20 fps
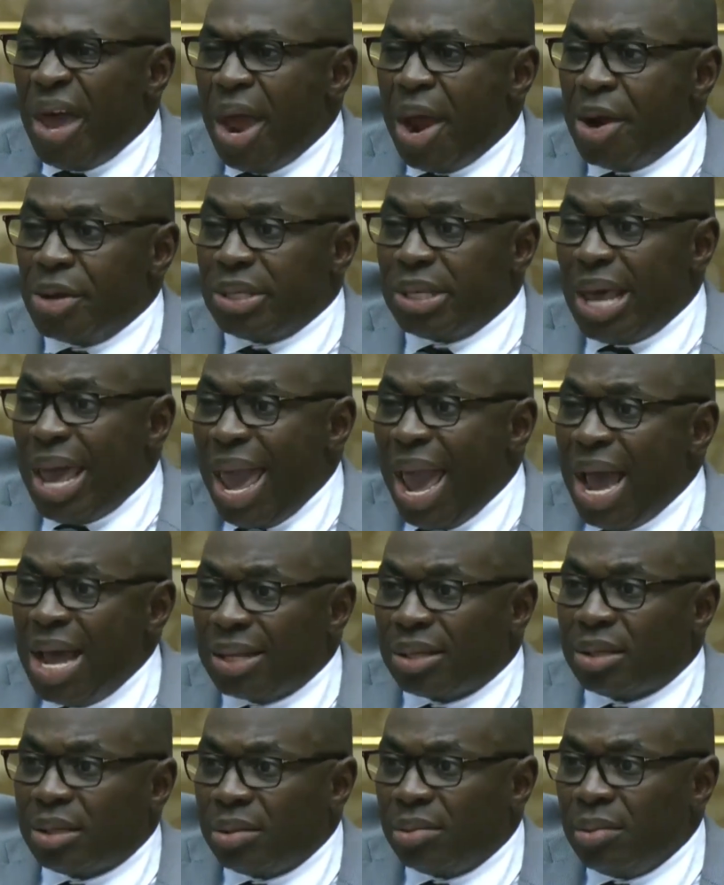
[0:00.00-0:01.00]
years,
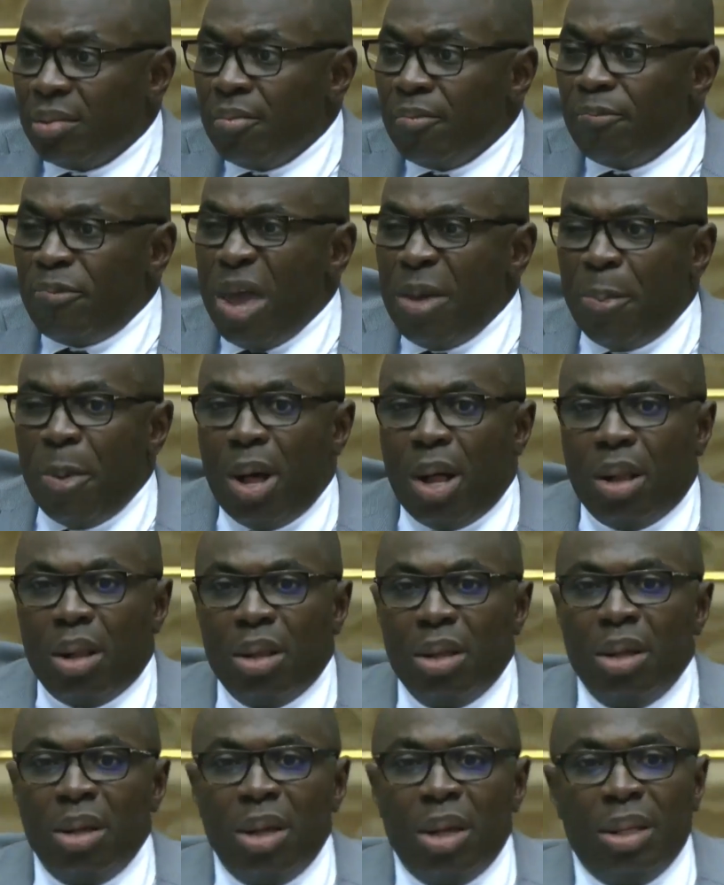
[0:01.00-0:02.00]
8
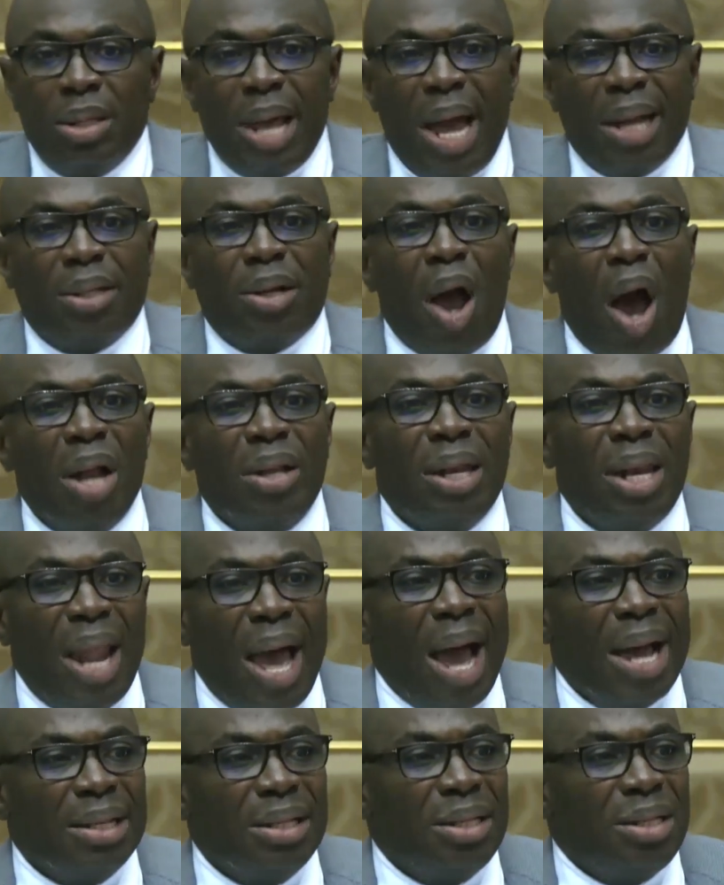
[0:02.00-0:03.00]
people that got
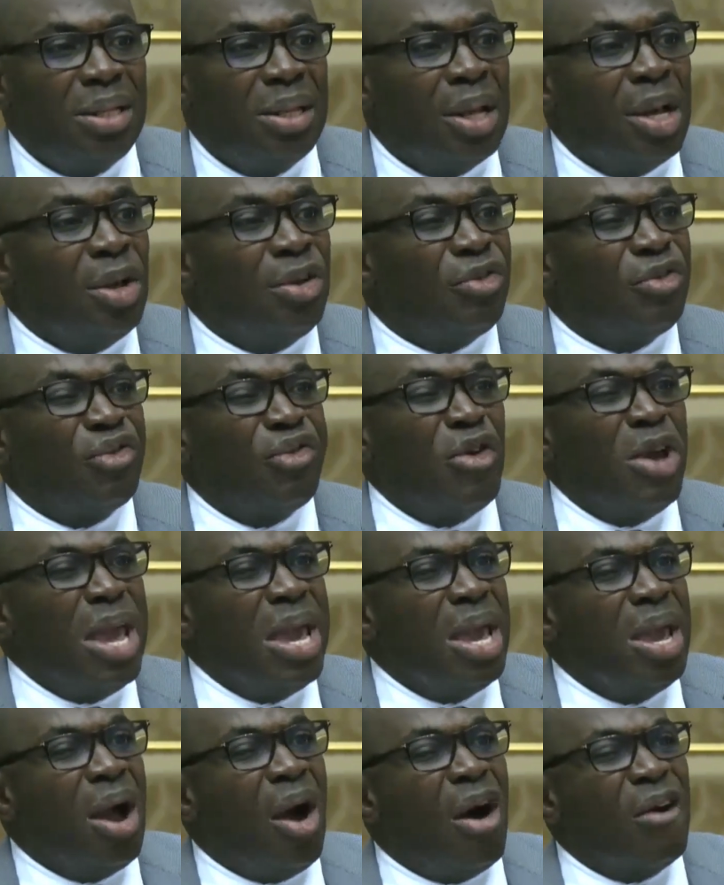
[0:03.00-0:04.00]
lands
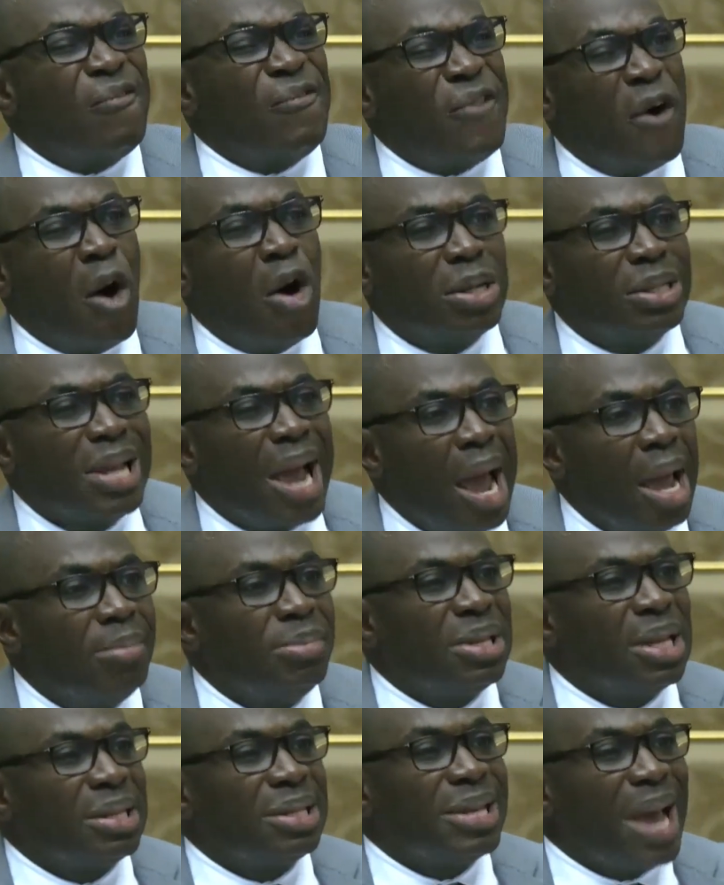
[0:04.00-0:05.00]
3 or 4
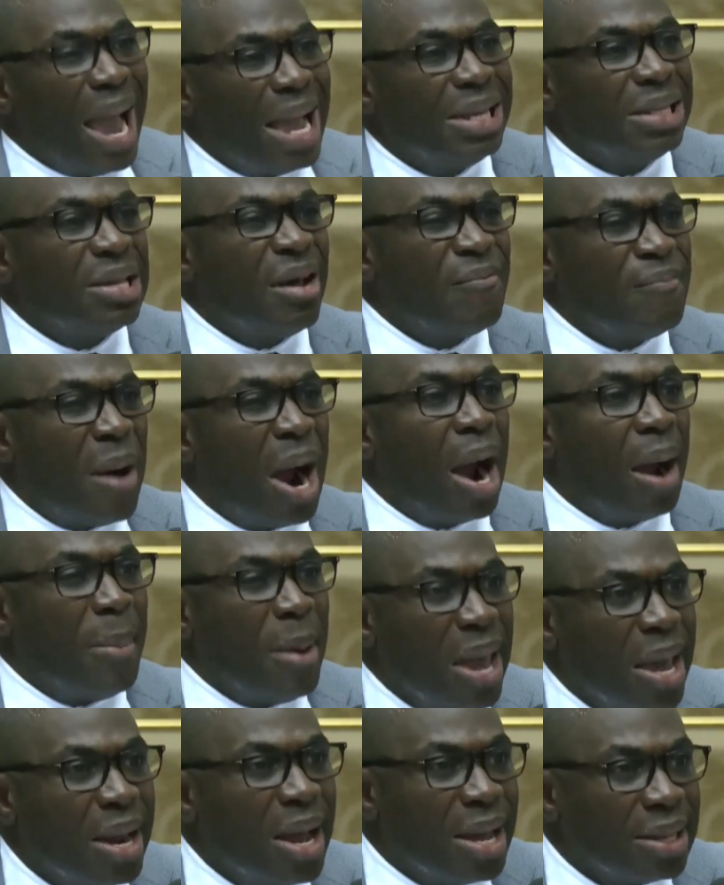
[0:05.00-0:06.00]
times the size of
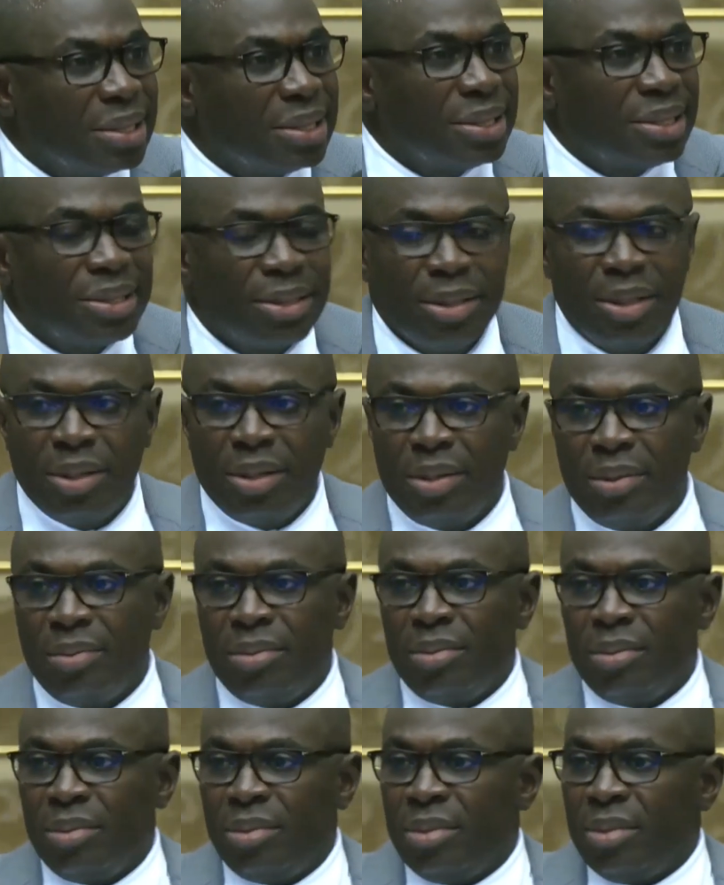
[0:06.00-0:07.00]
Barbados.
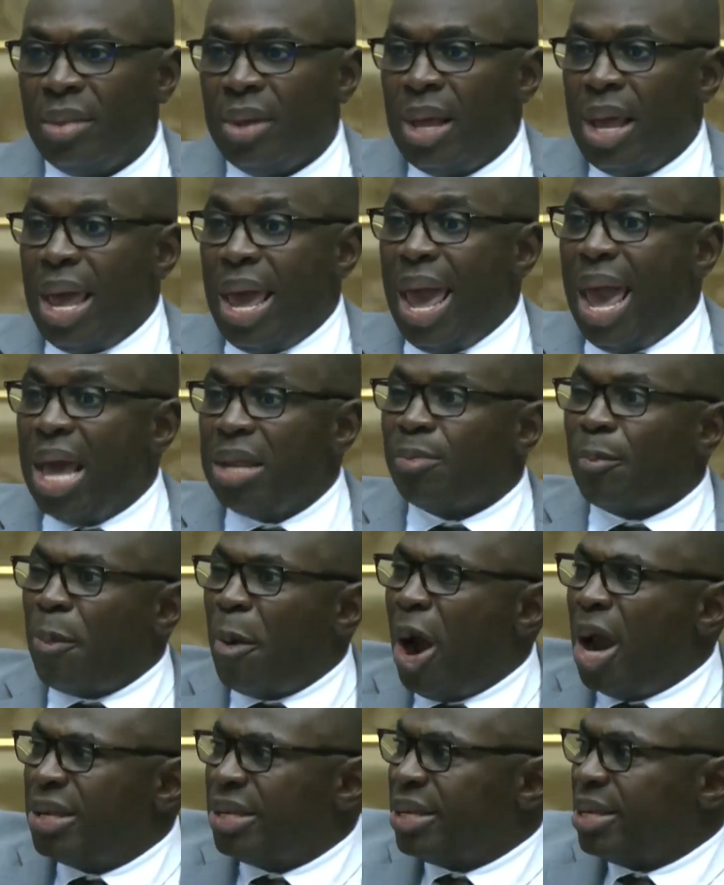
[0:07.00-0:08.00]
8
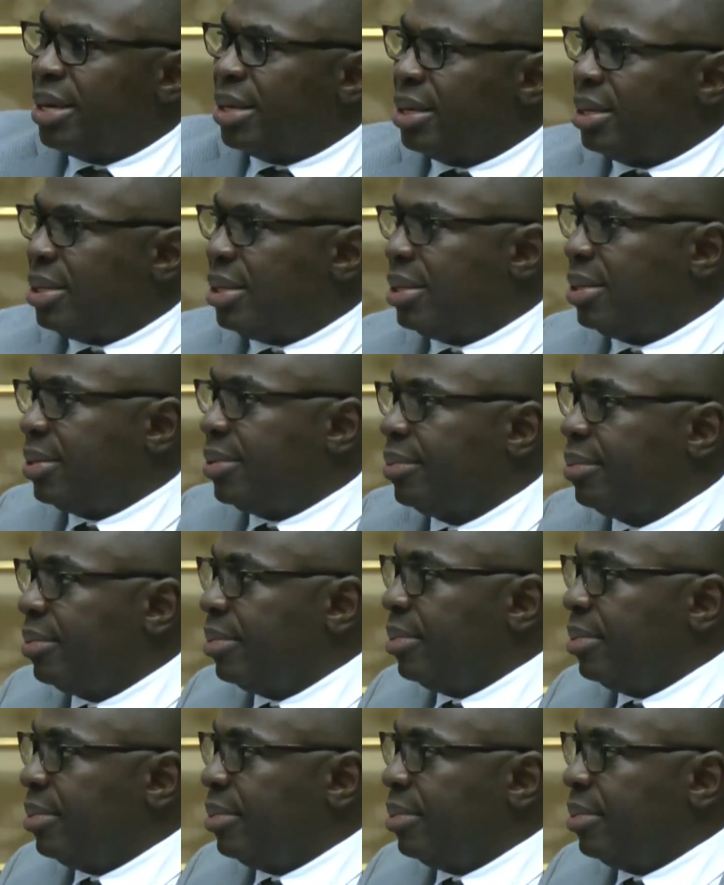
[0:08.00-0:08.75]
persons.